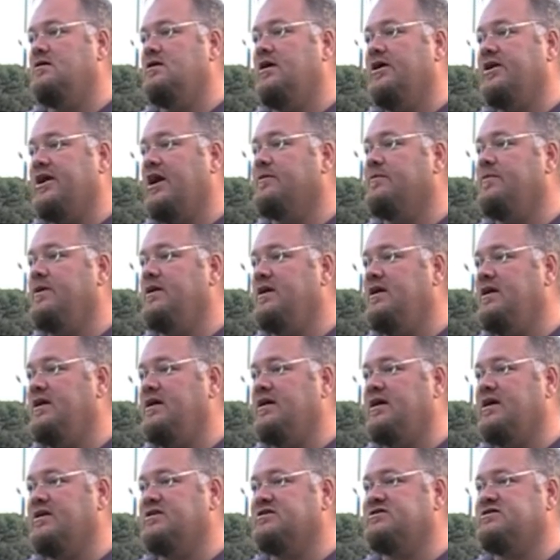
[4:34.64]
rugby
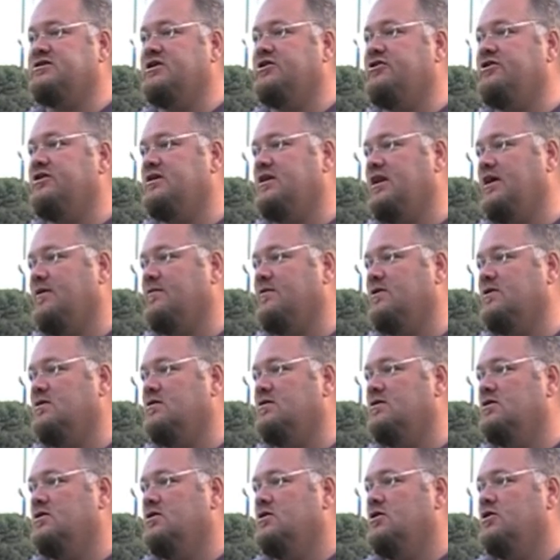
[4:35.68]
league at a student level
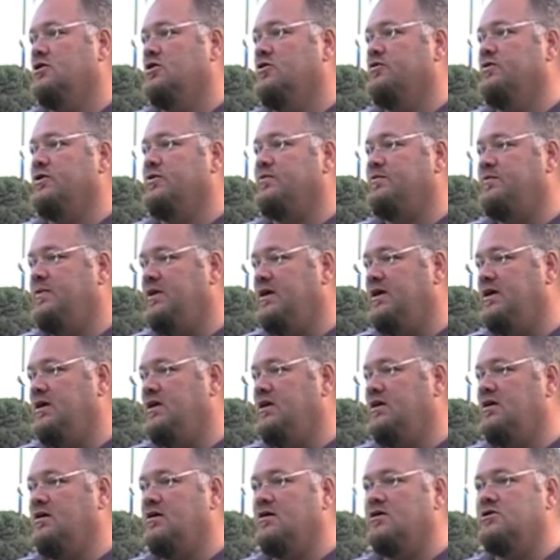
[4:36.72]
would be
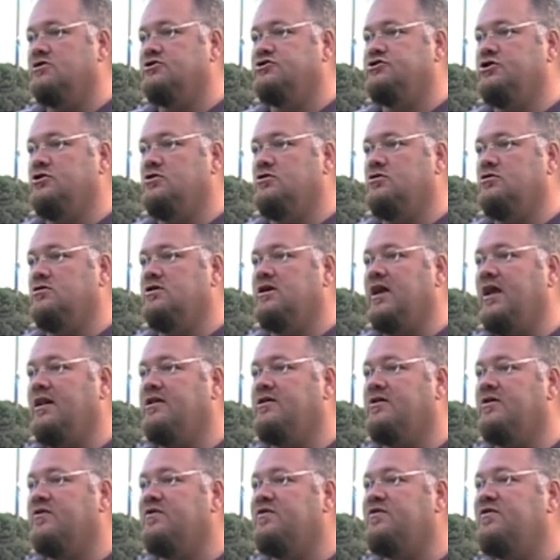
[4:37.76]
to get
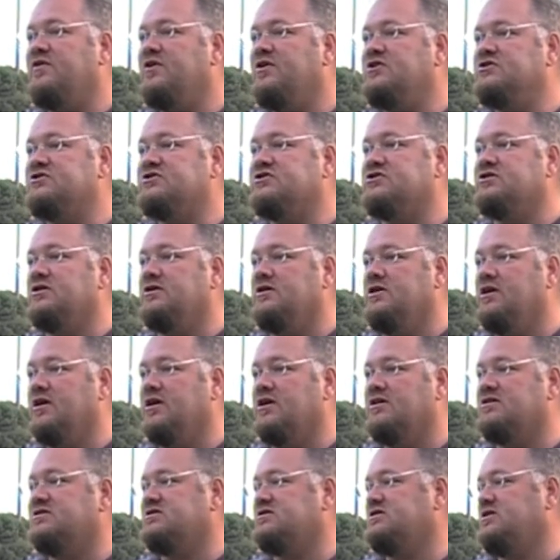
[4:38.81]
the first
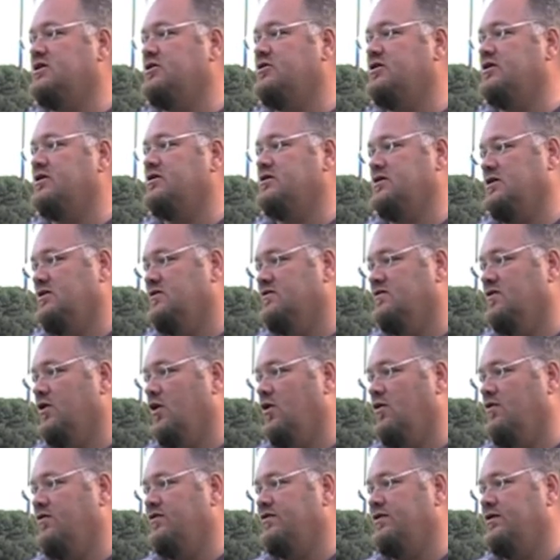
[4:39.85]
year student
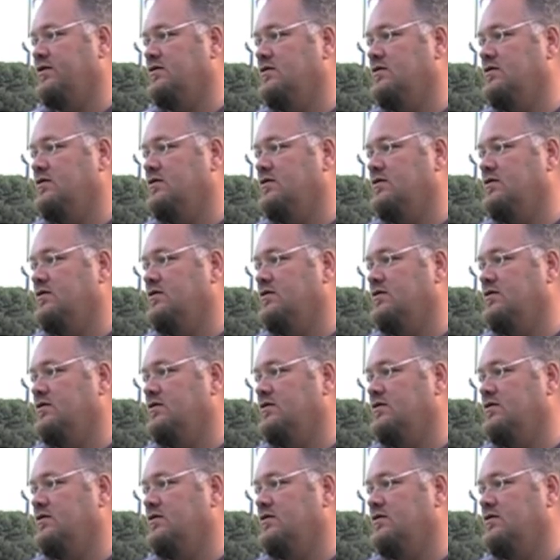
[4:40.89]
involved.